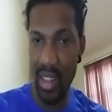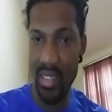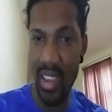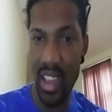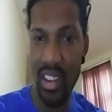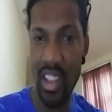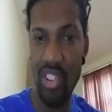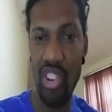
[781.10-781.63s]

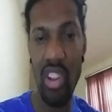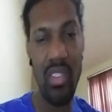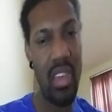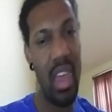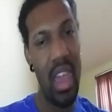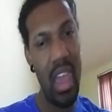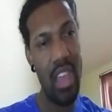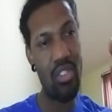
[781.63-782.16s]
technicians,
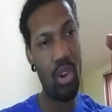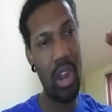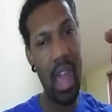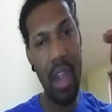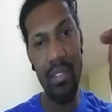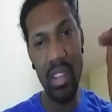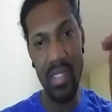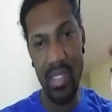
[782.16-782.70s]
it's going to
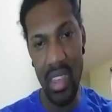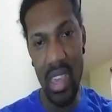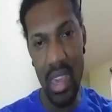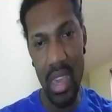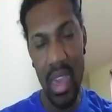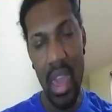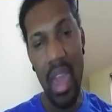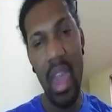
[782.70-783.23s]
have a
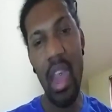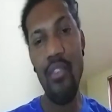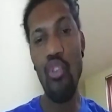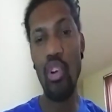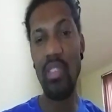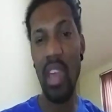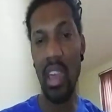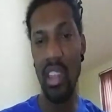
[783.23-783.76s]
T. If
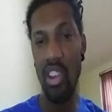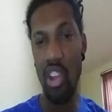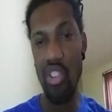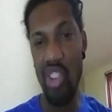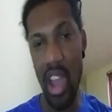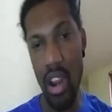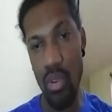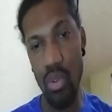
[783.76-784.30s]
you're taking your
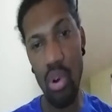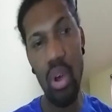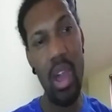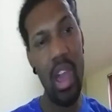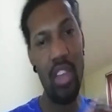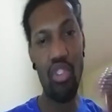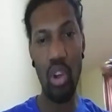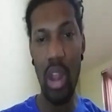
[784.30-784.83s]
general,
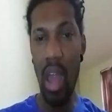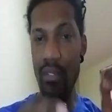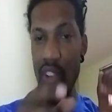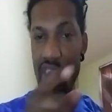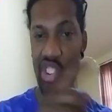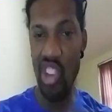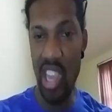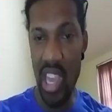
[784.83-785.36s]
it's going to have a
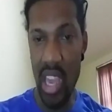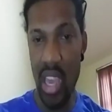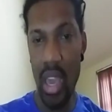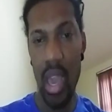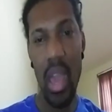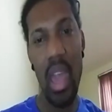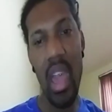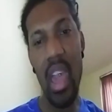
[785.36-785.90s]
G.
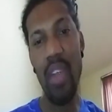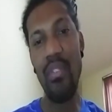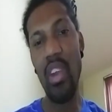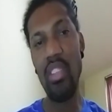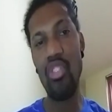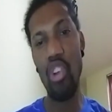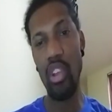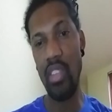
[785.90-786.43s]

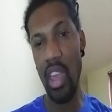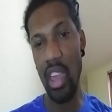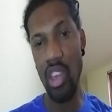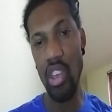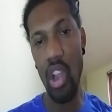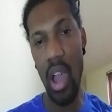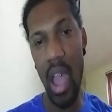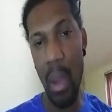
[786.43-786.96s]
If you're taking
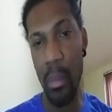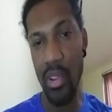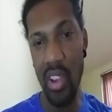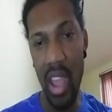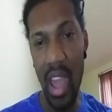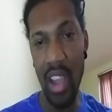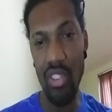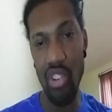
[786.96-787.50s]
your
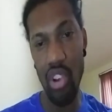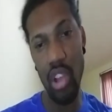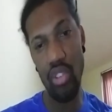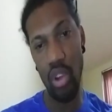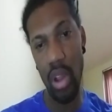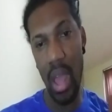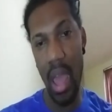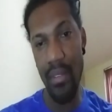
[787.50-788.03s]
amateur extra, it's
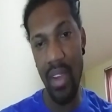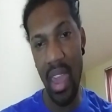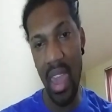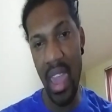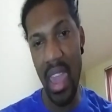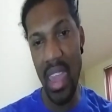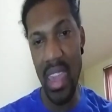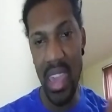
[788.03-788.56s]
going to have an
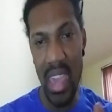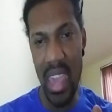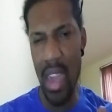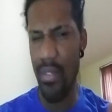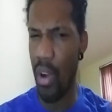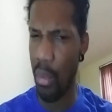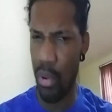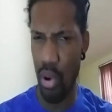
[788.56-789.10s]
AE,
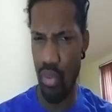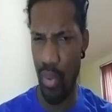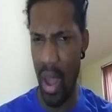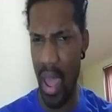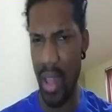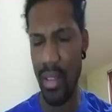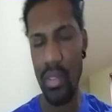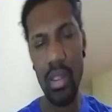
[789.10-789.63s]
if I'm
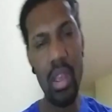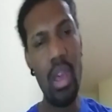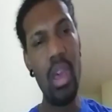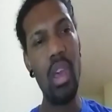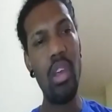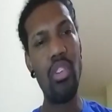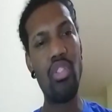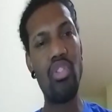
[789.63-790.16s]
correct.
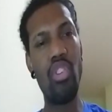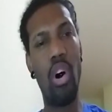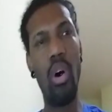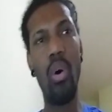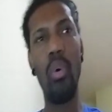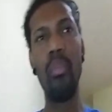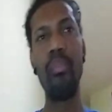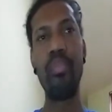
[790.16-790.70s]

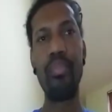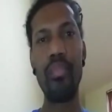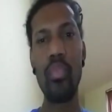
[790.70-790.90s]
So